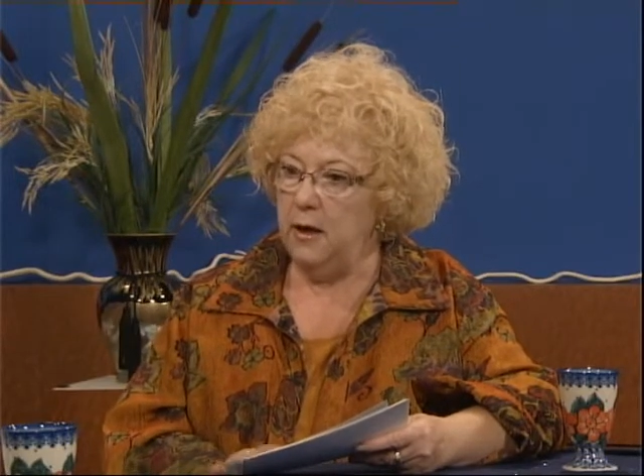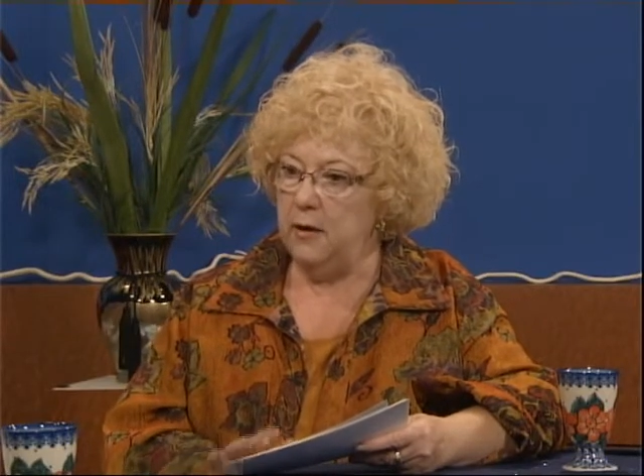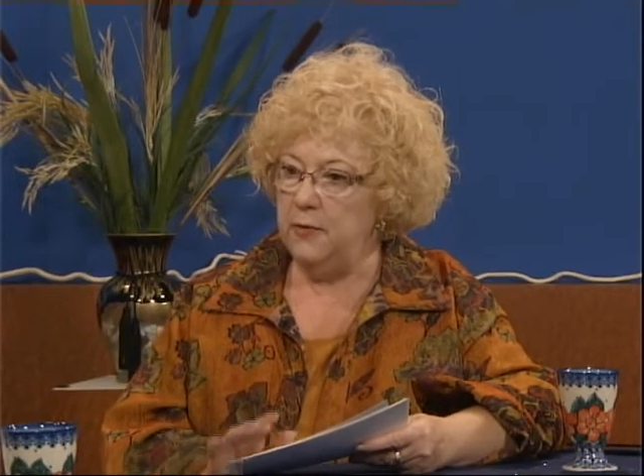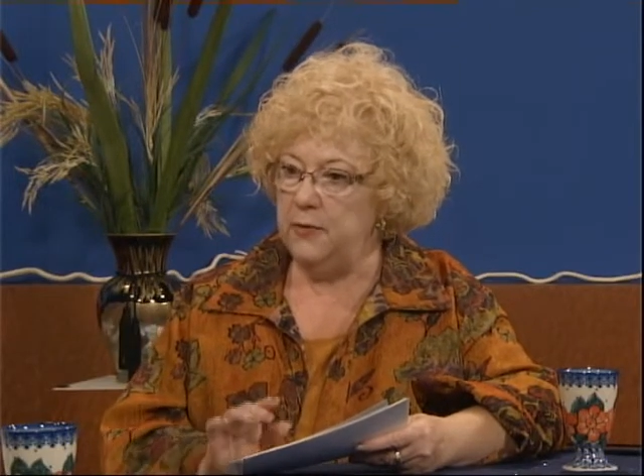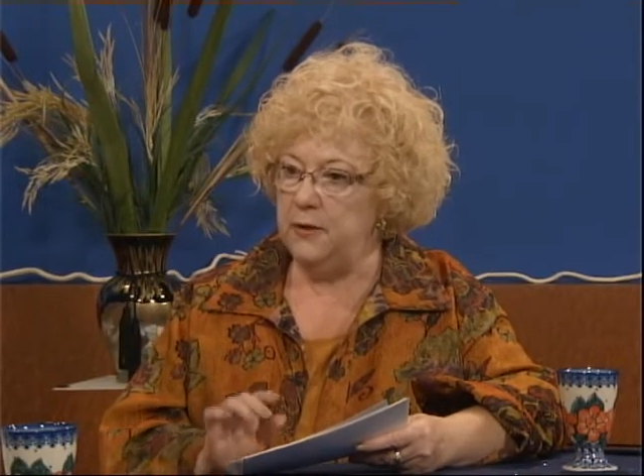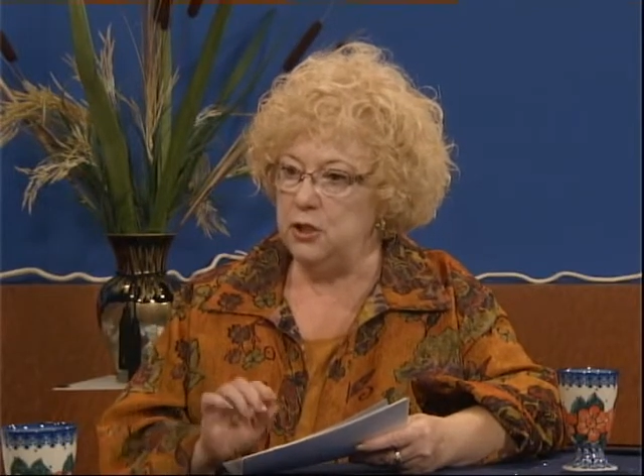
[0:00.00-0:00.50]

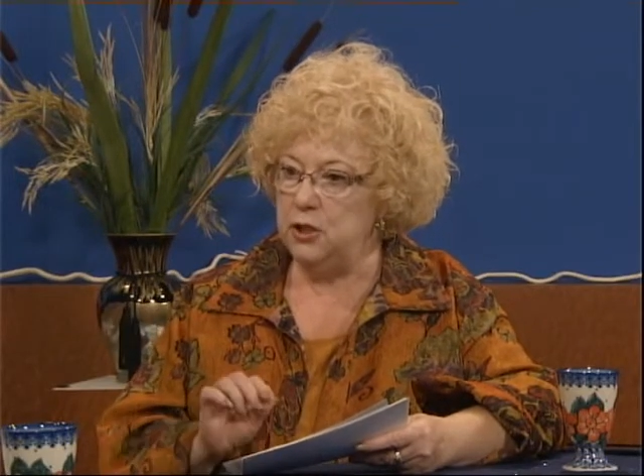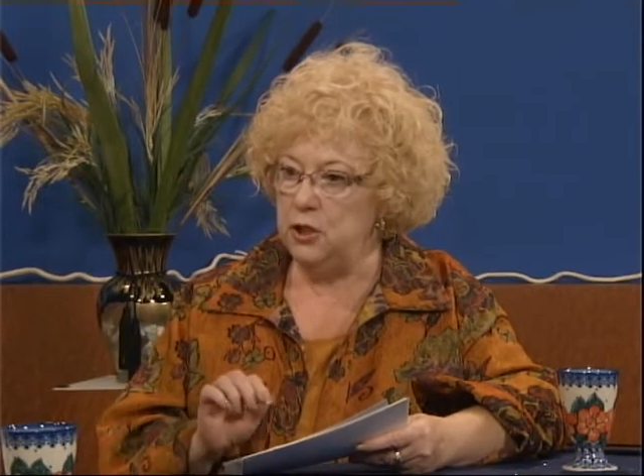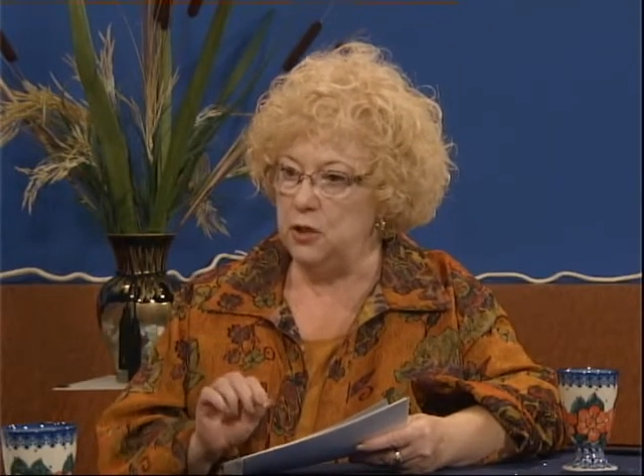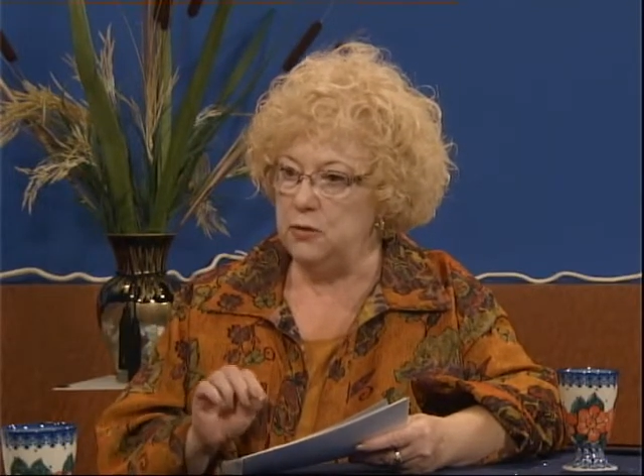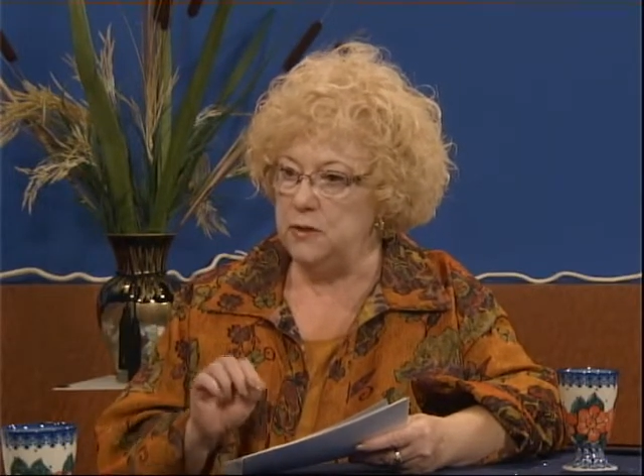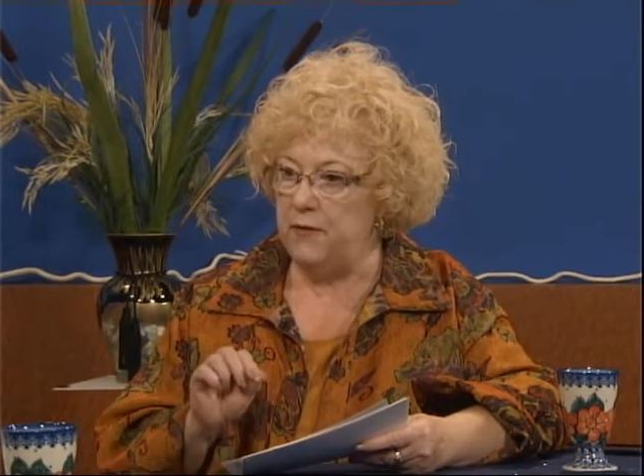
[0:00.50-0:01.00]
uh, the
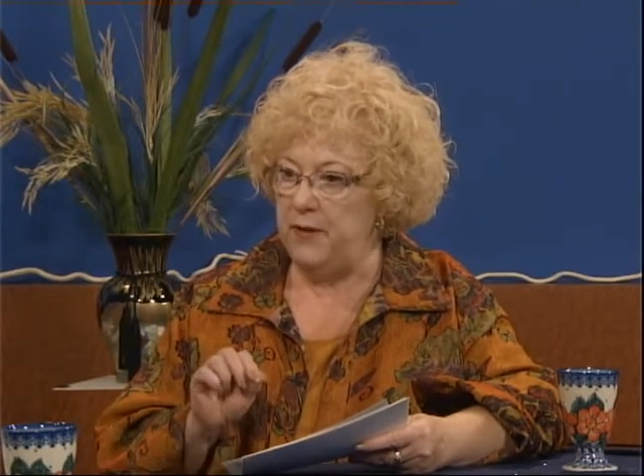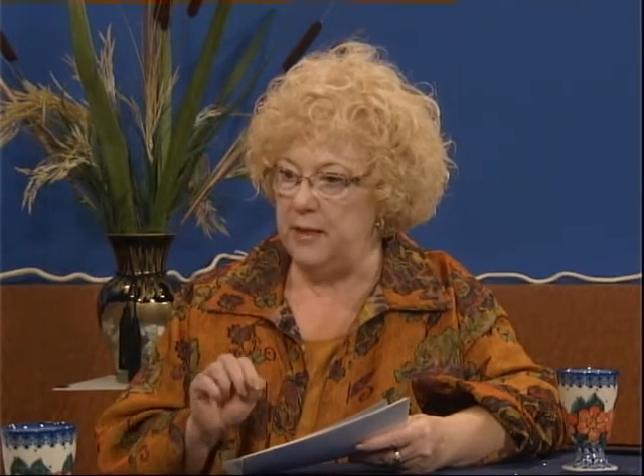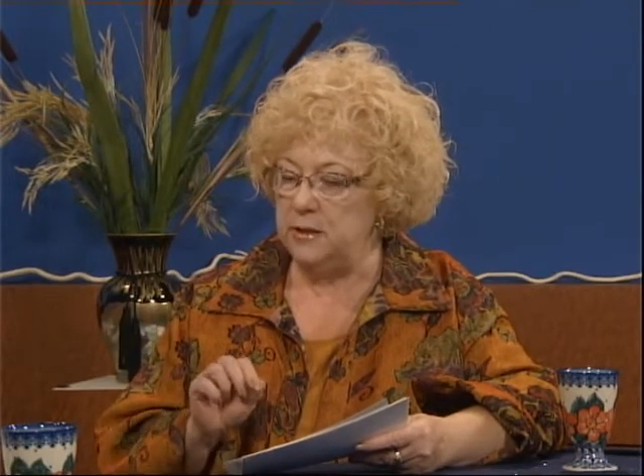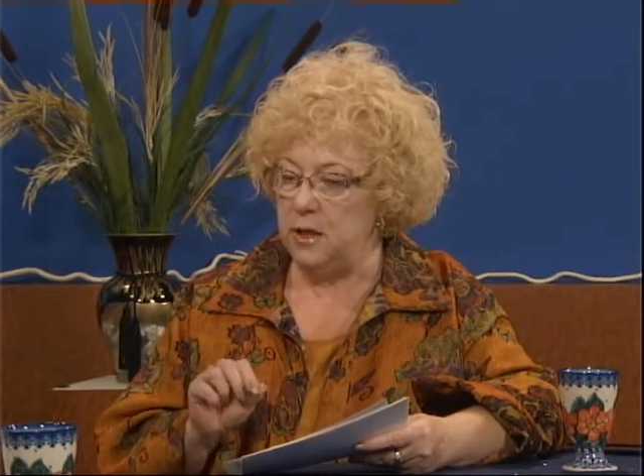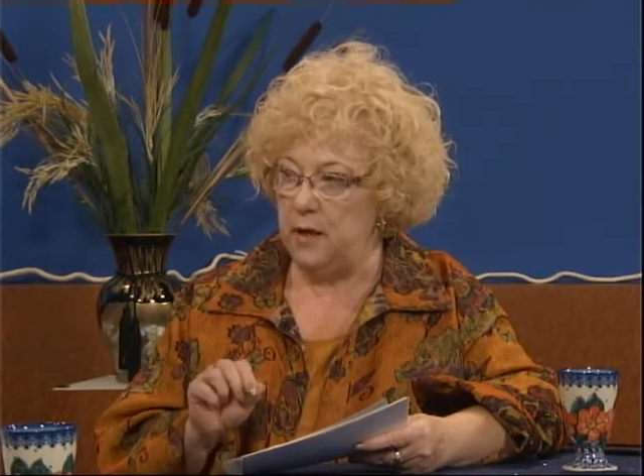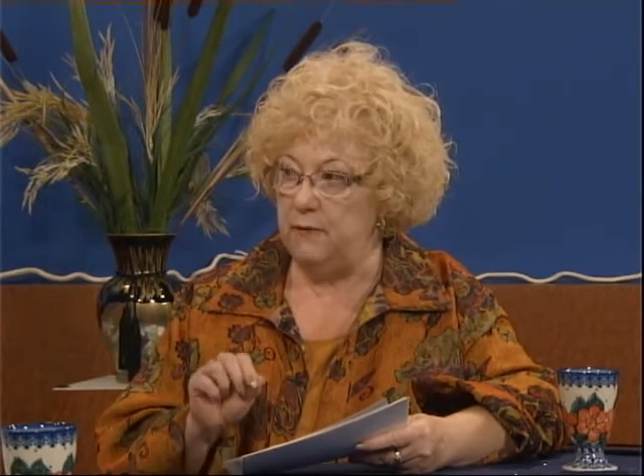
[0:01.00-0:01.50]
show's
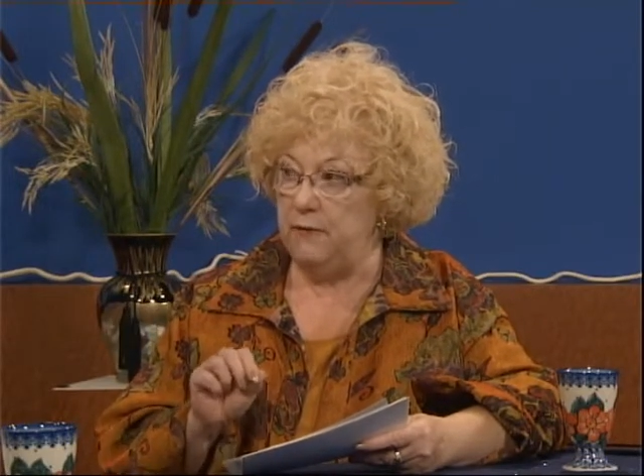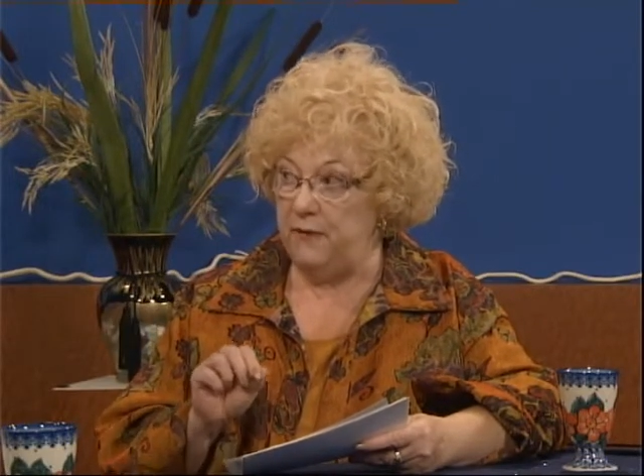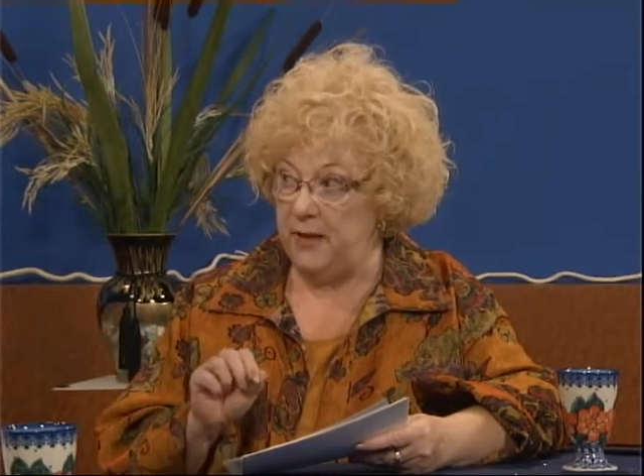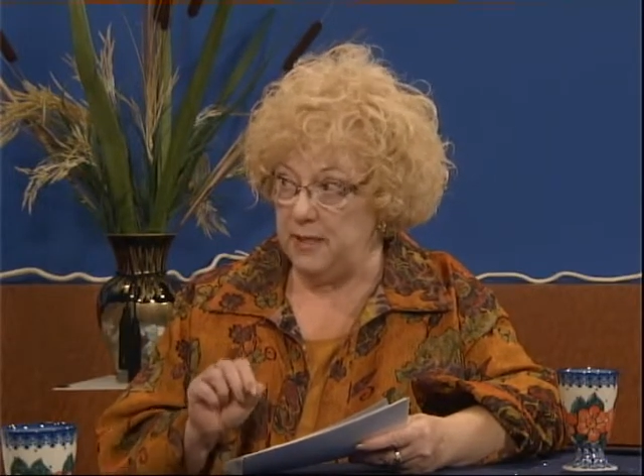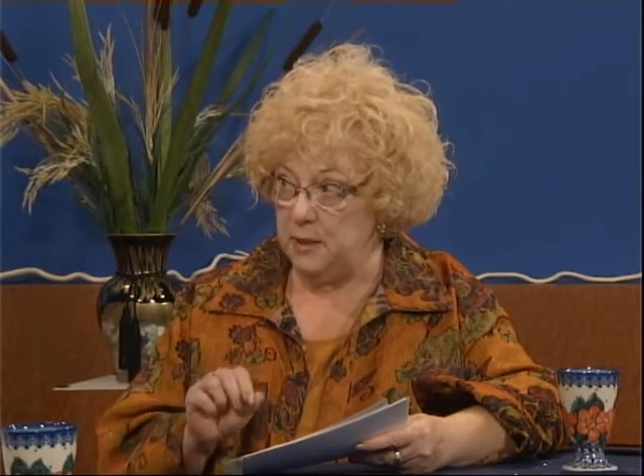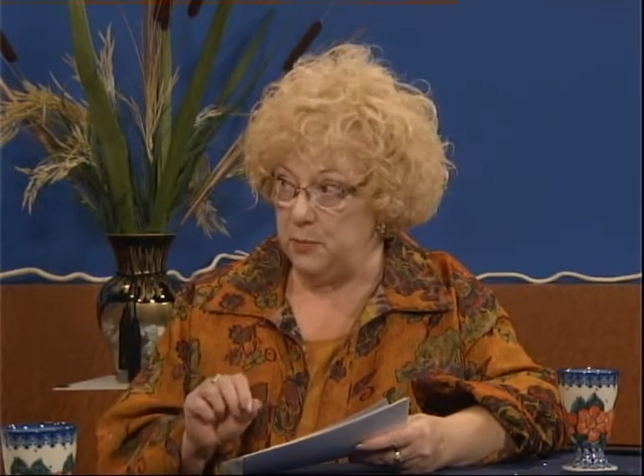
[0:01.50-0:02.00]
fans on
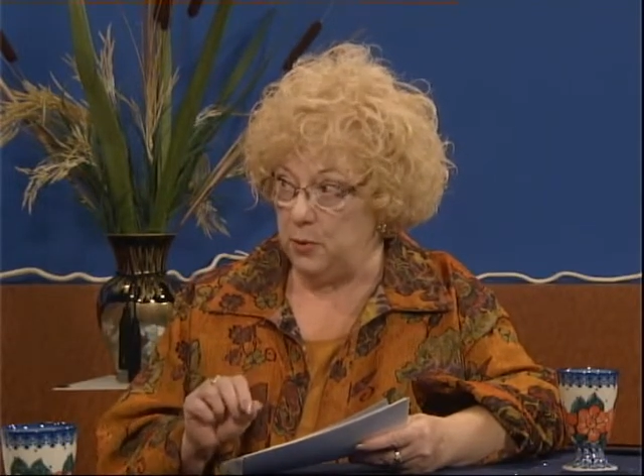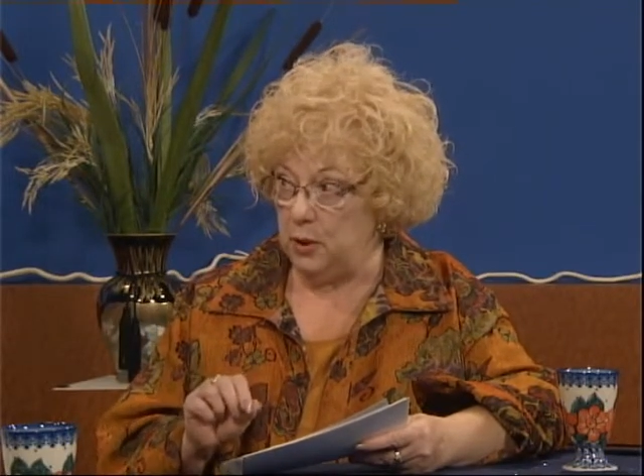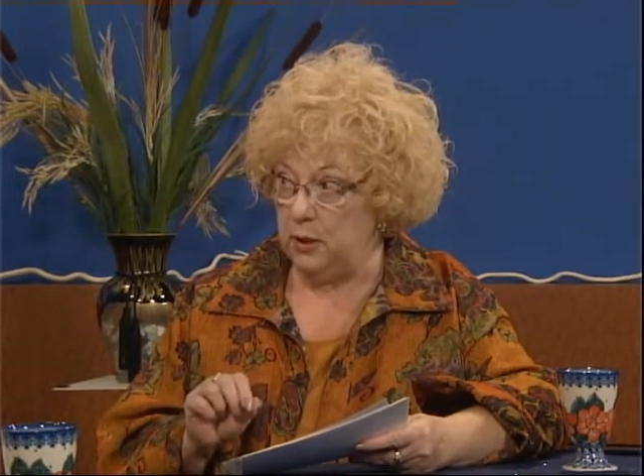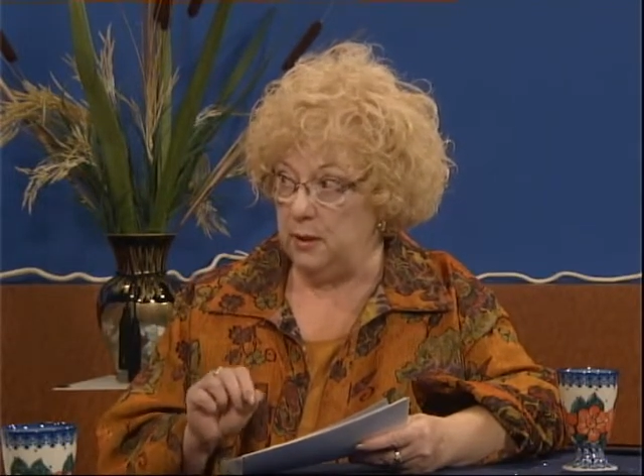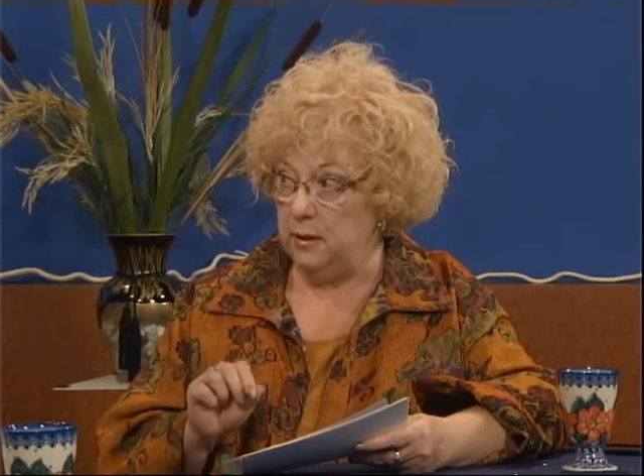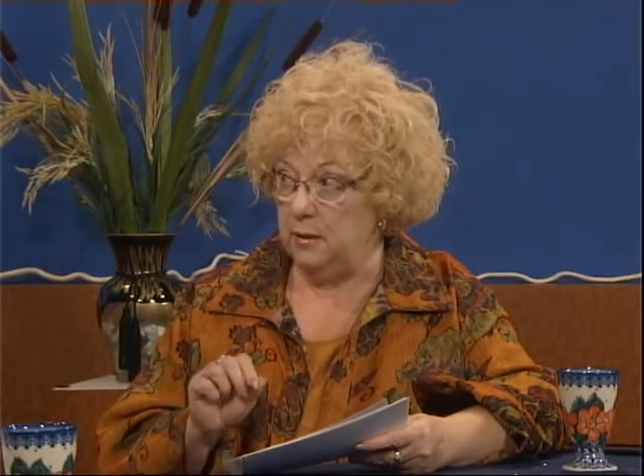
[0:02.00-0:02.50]

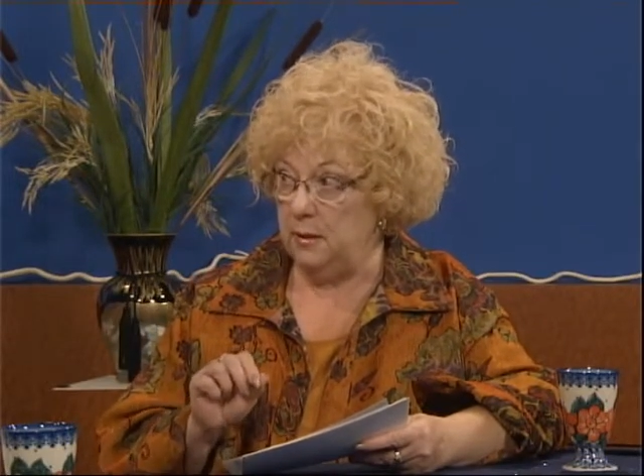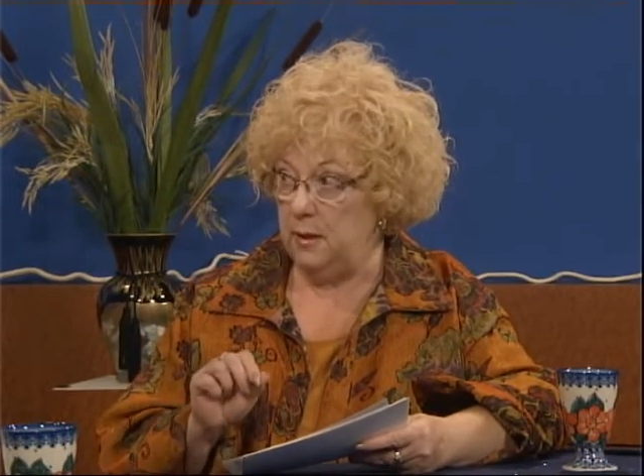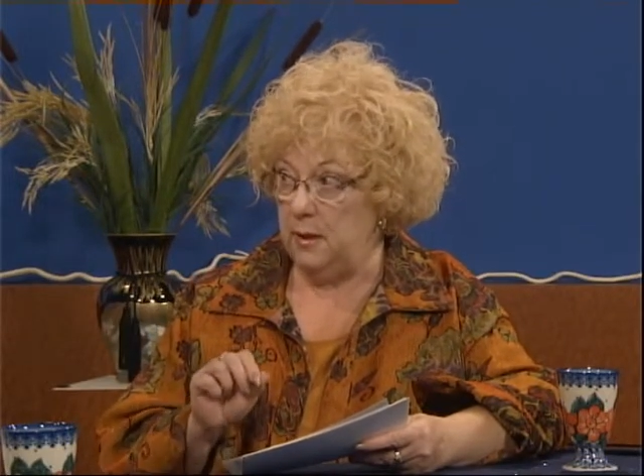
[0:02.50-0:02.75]
Facebook